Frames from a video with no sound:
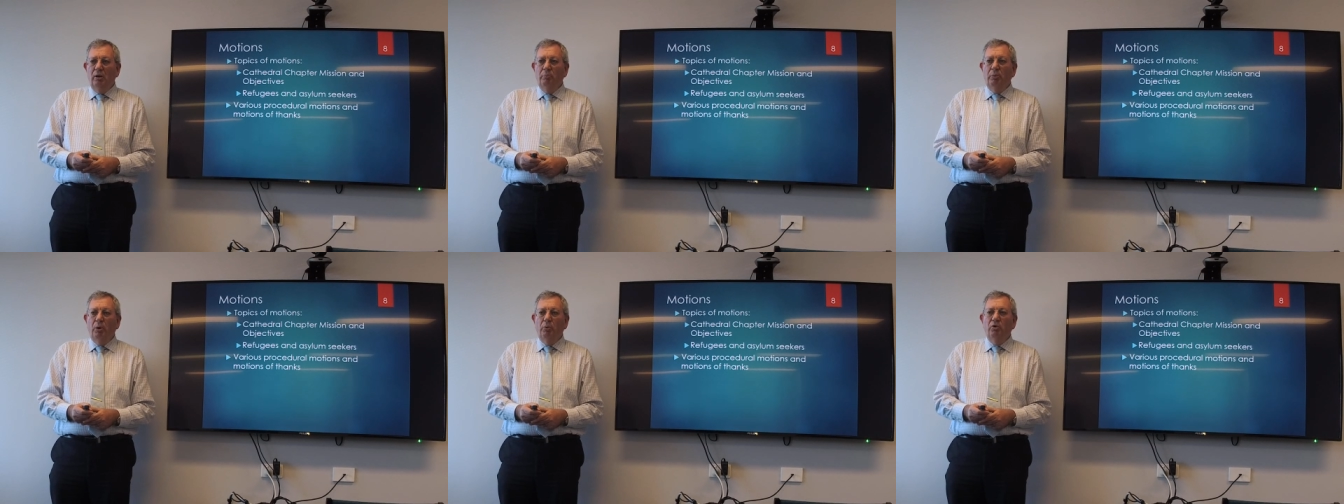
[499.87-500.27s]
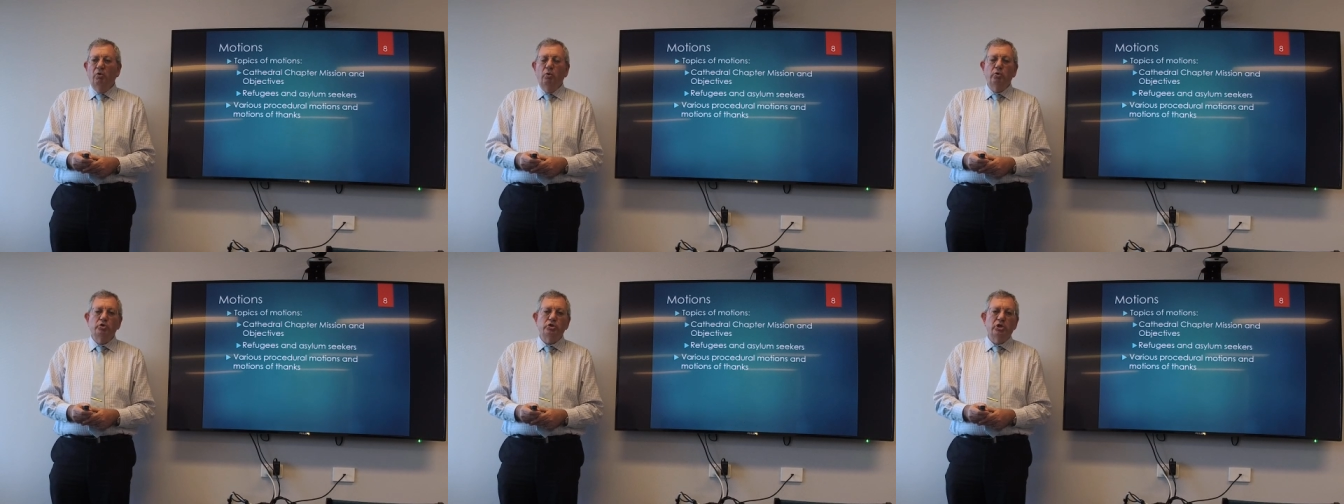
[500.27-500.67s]
But we
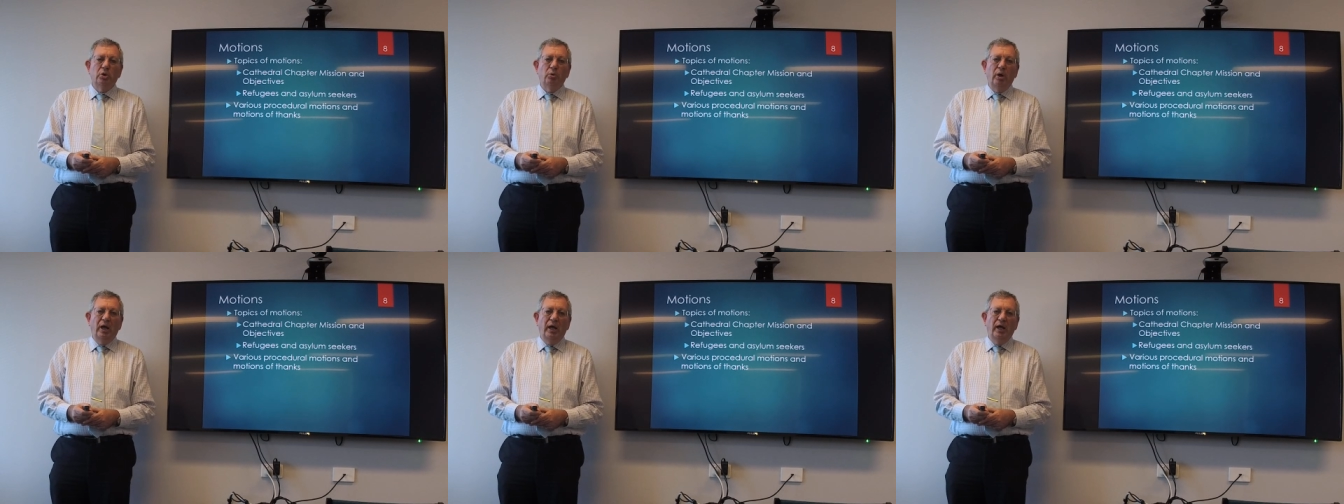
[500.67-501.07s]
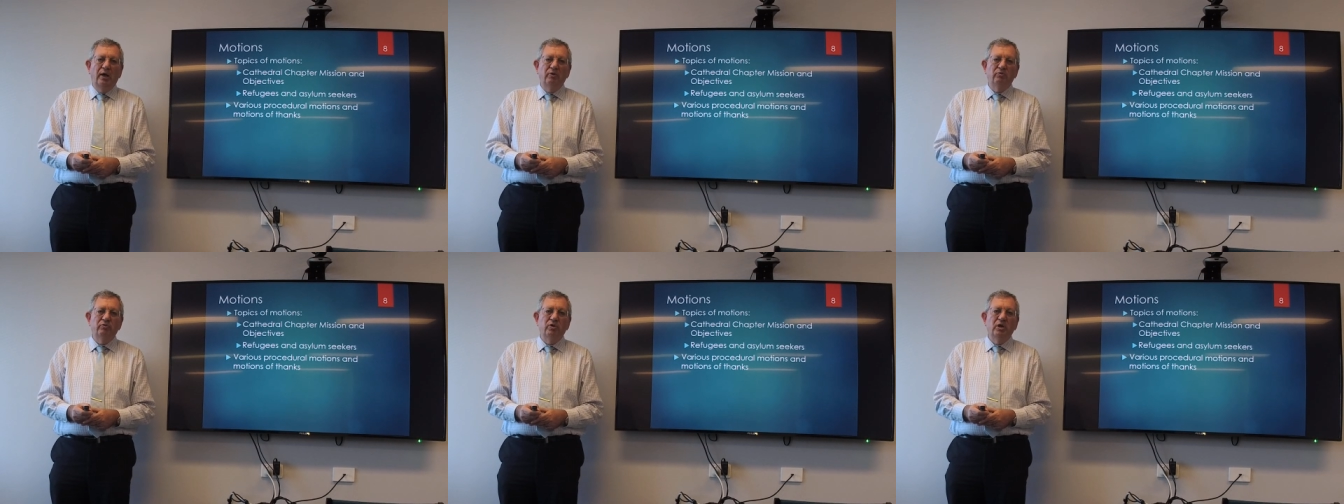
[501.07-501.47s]
also
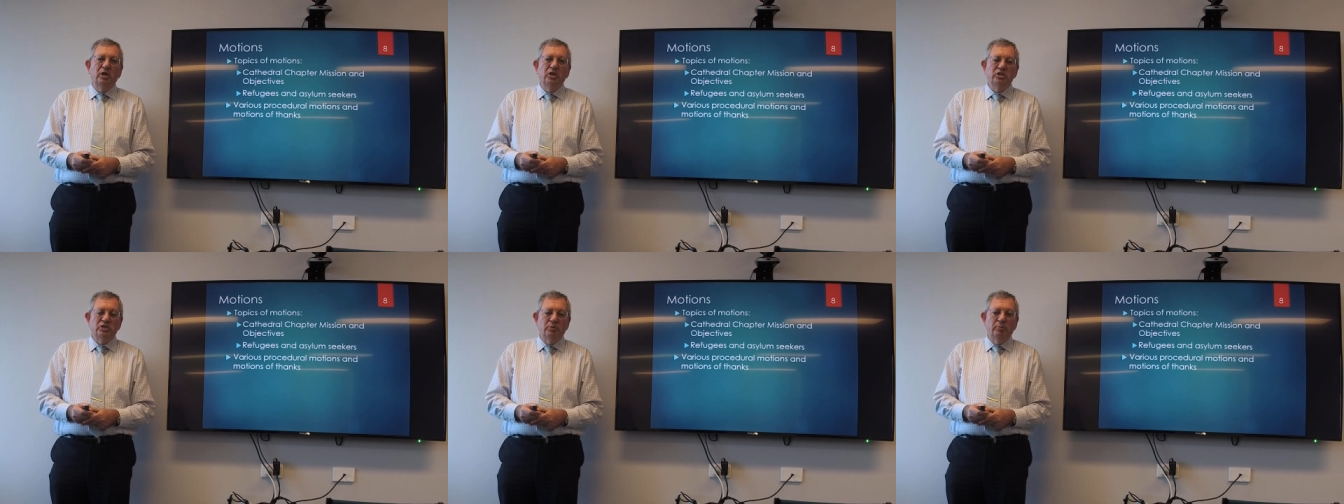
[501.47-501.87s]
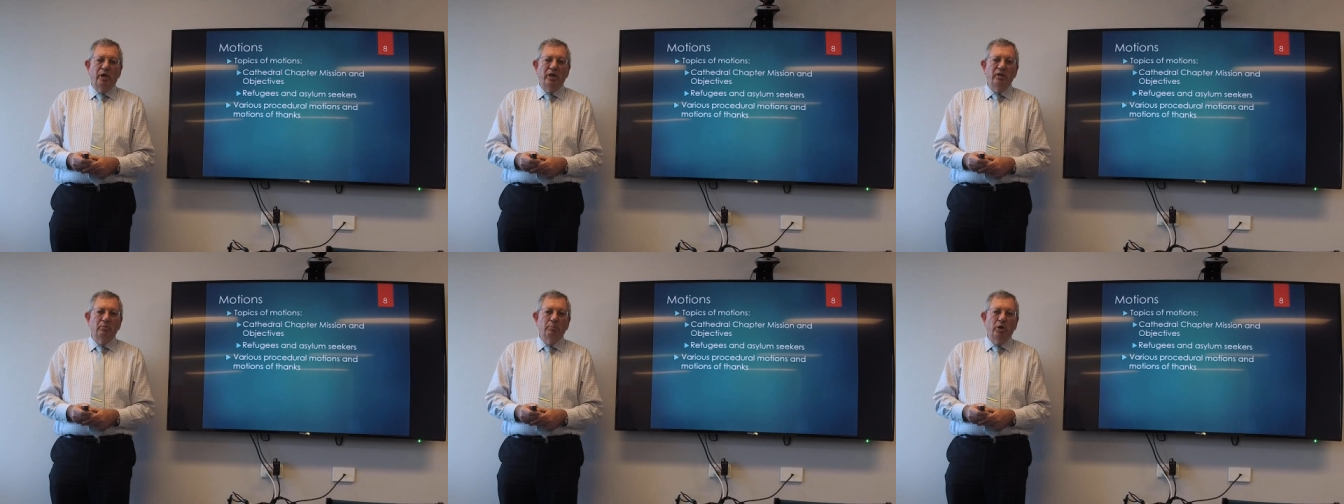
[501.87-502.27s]
have some
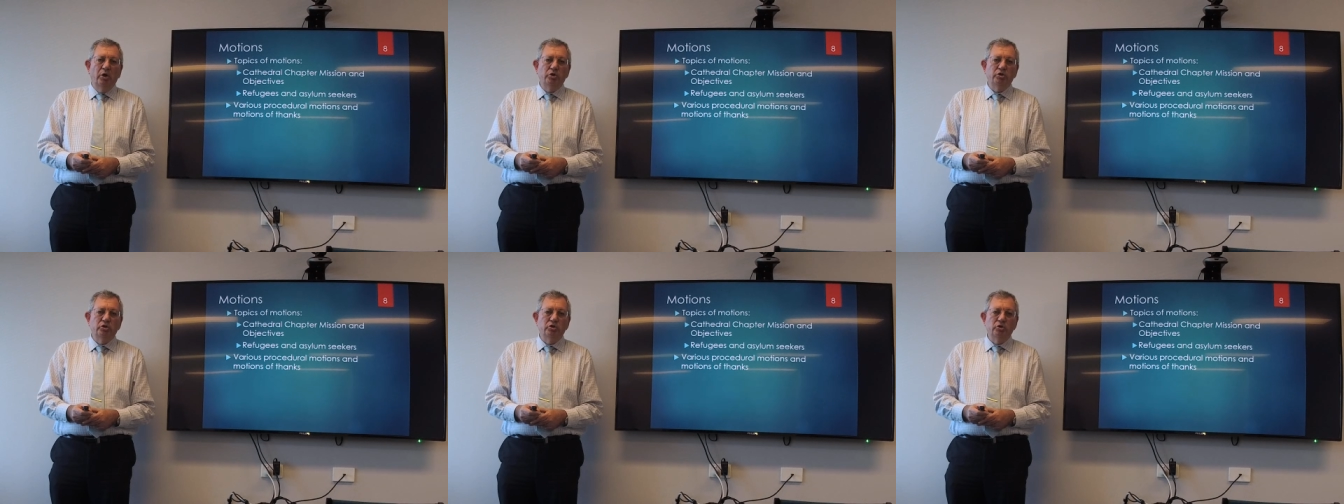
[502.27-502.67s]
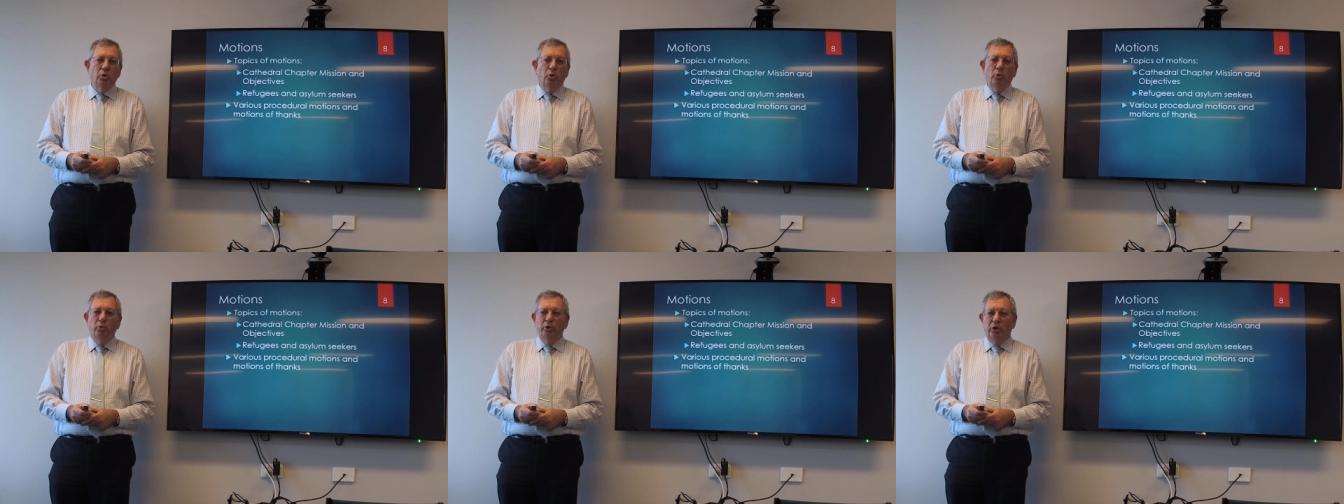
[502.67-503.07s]
other motions
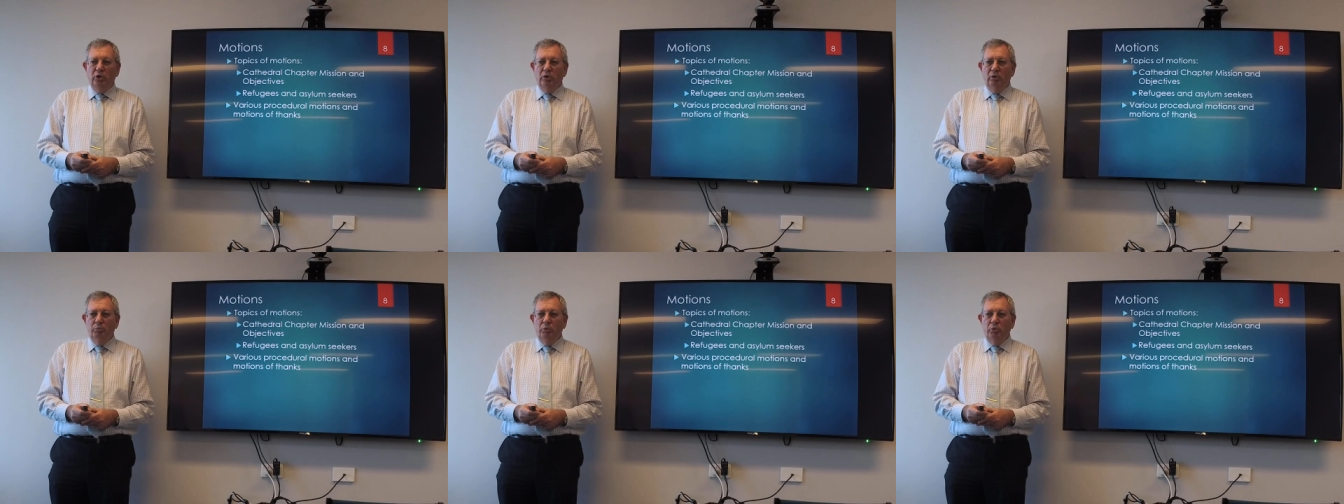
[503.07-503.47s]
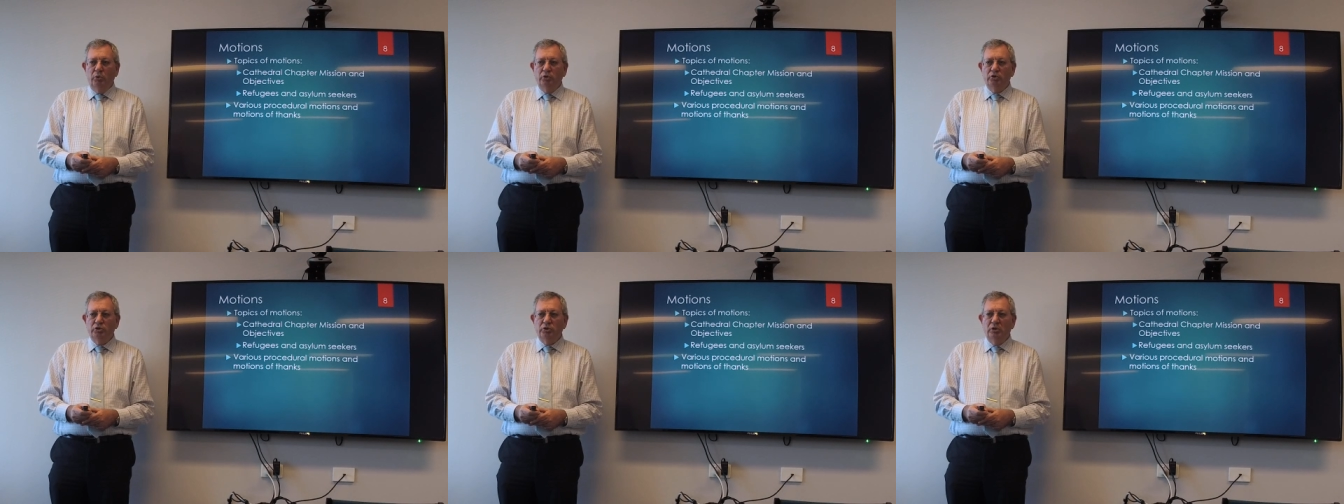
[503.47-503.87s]
already on the
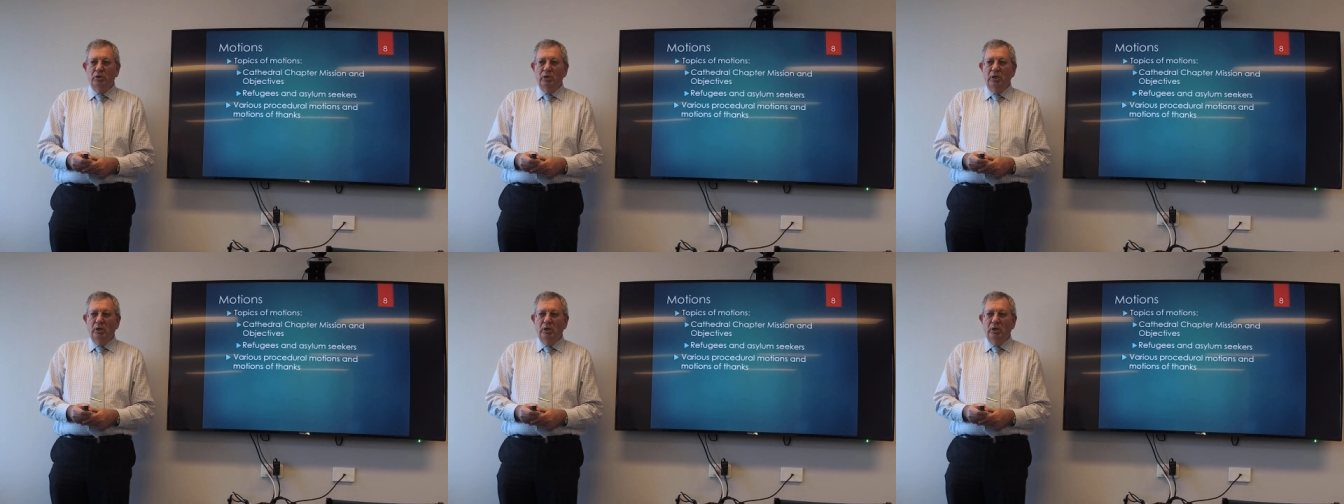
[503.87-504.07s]
books.